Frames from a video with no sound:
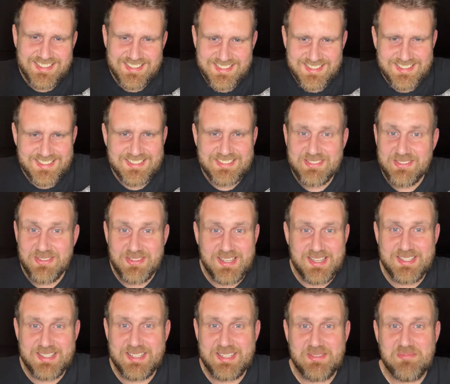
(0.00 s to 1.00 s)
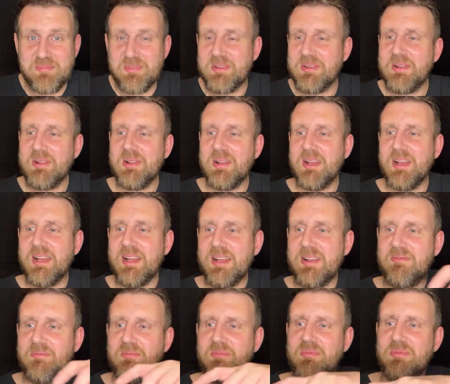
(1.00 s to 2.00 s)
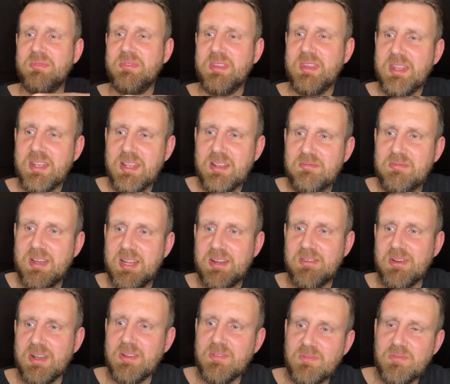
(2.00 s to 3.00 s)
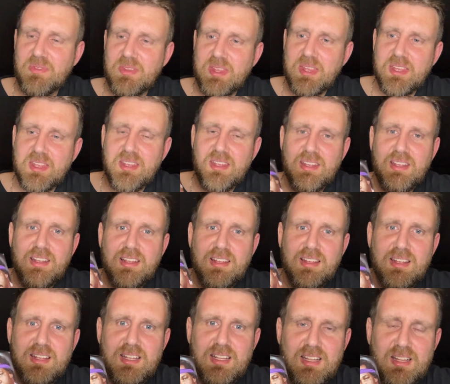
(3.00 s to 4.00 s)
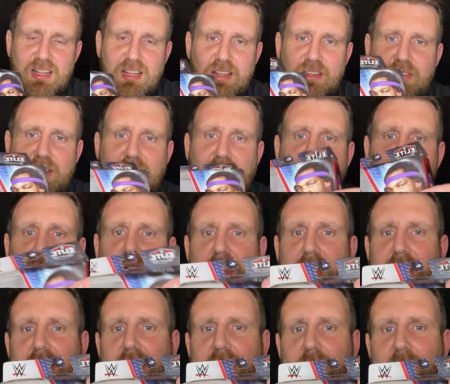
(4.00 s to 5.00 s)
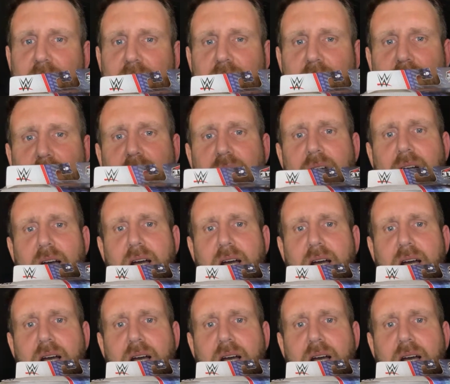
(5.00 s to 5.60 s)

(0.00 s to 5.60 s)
It's not that deep. But anyway, the reason I got this in the bundle,